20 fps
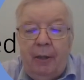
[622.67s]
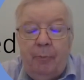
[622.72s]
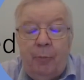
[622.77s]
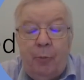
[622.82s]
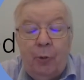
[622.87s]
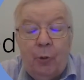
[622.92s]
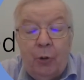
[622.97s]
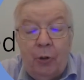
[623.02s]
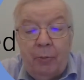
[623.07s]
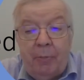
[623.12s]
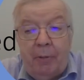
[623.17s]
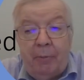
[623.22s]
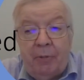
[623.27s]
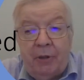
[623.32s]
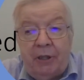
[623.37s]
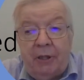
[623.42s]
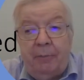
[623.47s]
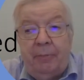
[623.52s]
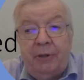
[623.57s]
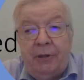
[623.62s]
Board
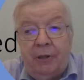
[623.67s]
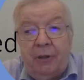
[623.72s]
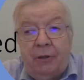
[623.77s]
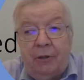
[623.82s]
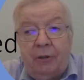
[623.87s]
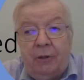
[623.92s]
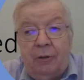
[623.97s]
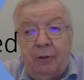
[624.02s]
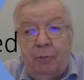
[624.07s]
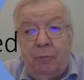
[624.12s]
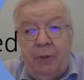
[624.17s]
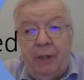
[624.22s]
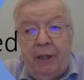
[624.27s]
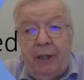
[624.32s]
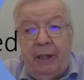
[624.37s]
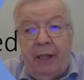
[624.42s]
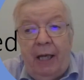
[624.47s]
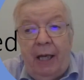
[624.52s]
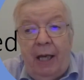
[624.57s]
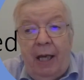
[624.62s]
membership is another
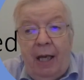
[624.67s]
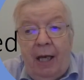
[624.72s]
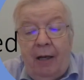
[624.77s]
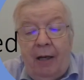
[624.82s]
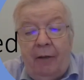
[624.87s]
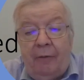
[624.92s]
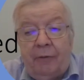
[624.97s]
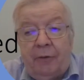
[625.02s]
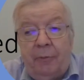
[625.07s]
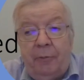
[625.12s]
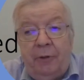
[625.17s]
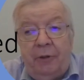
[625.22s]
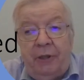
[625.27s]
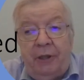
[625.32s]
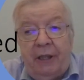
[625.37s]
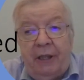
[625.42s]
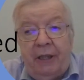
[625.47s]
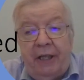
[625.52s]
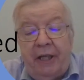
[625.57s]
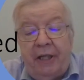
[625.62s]
way of community
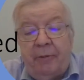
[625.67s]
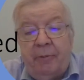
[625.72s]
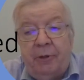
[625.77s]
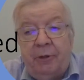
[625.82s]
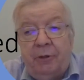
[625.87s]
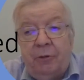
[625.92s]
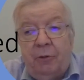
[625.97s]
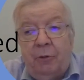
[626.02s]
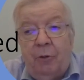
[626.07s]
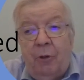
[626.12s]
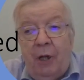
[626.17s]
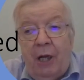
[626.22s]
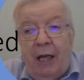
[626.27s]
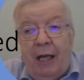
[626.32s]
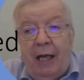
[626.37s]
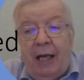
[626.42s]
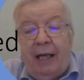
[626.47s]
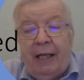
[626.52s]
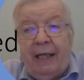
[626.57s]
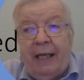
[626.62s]
engagement. So
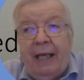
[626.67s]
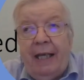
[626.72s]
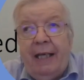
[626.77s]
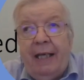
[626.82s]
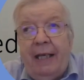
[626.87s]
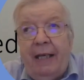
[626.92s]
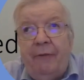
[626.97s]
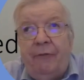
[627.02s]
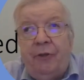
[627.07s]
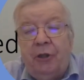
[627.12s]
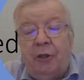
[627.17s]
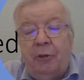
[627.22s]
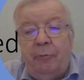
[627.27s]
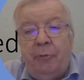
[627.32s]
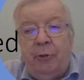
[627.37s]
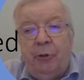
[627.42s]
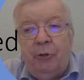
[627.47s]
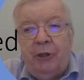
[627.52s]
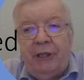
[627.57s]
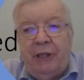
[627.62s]
again, if the
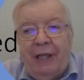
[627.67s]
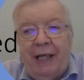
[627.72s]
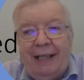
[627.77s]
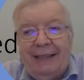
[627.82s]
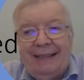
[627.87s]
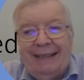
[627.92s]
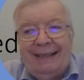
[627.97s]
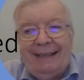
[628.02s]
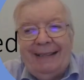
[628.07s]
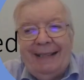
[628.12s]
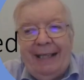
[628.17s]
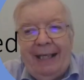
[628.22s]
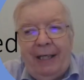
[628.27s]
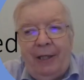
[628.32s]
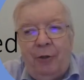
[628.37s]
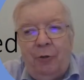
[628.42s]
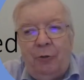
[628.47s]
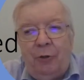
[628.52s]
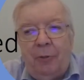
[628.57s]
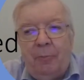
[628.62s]
community has a say in
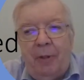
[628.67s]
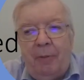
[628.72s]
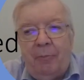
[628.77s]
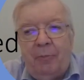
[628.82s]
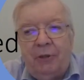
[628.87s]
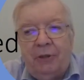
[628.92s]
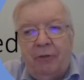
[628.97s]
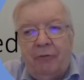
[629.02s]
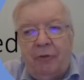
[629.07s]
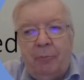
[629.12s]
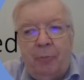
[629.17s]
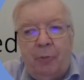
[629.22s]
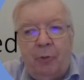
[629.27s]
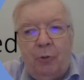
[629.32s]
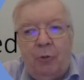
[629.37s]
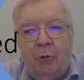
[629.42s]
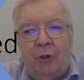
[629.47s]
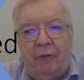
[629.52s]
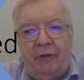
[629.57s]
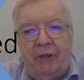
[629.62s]
who the members of the
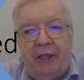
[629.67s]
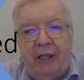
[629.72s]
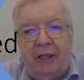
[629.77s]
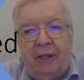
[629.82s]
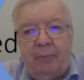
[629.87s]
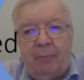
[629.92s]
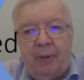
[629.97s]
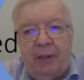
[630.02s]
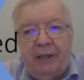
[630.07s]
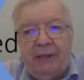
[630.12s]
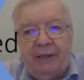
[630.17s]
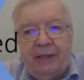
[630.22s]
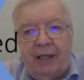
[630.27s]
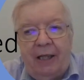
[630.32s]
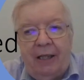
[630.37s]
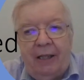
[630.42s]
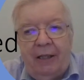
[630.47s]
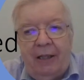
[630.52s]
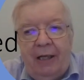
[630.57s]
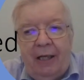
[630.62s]
board of the enterprise
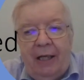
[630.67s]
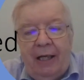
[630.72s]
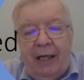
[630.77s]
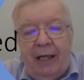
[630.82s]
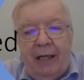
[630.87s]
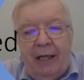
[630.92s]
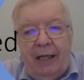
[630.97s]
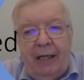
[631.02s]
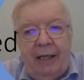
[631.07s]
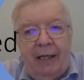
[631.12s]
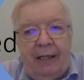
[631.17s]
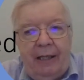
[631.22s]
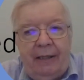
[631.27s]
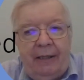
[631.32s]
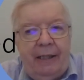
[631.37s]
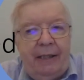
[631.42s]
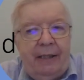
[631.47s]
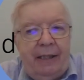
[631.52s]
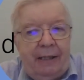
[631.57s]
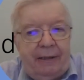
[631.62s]
are,
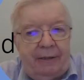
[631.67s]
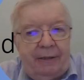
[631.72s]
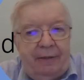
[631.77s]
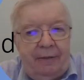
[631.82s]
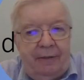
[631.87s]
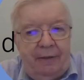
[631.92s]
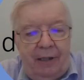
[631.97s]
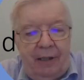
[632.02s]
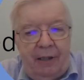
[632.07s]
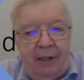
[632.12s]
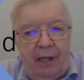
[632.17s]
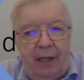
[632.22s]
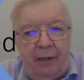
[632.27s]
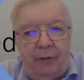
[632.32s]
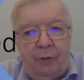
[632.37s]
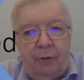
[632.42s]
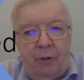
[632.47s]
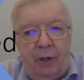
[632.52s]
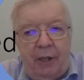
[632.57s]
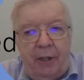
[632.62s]
then that's
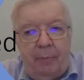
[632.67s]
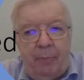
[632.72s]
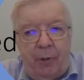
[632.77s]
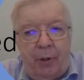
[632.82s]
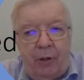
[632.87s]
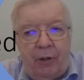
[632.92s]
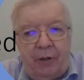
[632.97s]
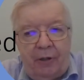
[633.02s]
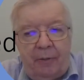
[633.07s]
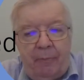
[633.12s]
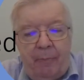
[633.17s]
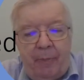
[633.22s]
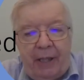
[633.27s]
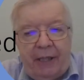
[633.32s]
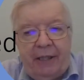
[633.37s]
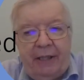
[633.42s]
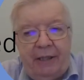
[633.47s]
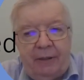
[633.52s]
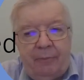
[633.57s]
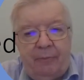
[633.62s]
an important
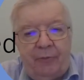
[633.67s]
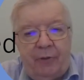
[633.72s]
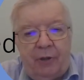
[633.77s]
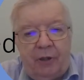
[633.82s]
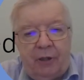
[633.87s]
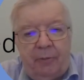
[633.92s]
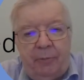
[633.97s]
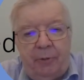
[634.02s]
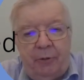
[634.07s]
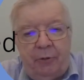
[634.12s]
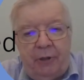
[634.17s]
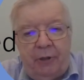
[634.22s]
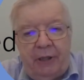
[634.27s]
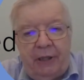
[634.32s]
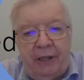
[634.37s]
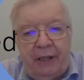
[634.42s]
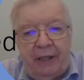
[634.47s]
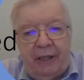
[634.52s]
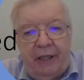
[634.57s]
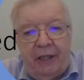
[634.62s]
mechanism for community
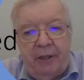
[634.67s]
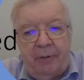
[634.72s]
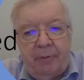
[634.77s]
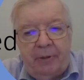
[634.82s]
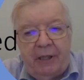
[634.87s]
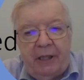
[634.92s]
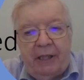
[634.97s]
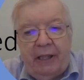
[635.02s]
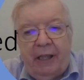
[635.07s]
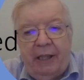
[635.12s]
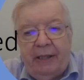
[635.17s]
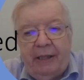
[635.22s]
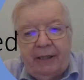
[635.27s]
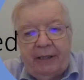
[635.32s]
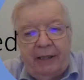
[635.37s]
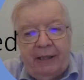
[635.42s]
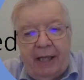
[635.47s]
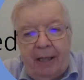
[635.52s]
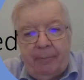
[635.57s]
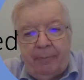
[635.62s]
engagement, and that
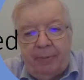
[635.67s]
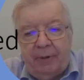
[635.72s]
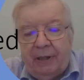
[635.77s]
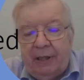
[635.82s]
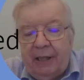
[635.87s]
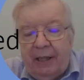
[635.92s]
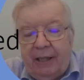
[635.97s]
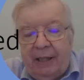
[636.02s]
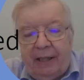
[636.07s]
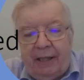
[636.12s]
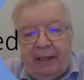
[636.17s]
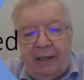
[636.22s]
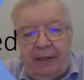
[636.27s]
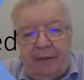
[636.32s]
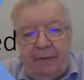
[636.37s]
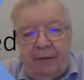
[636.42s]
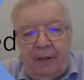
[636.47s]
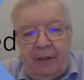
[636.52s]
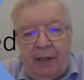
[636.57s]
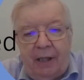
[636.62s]
can happen
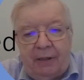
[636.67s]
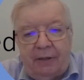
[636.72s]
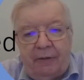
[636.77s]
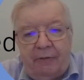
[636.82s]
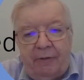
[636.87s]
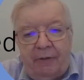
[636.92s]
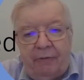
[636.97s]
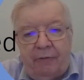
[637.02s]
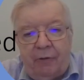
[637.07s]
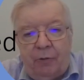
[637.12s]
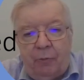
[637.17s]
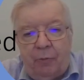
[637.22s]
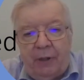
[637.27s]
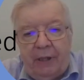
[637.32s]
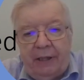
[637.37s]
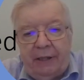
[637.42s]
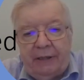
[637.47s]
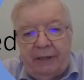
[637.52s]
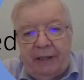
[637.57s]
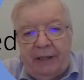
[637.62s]
in lots of different
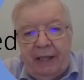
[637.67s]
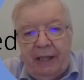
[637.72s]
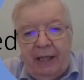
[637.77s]
ways.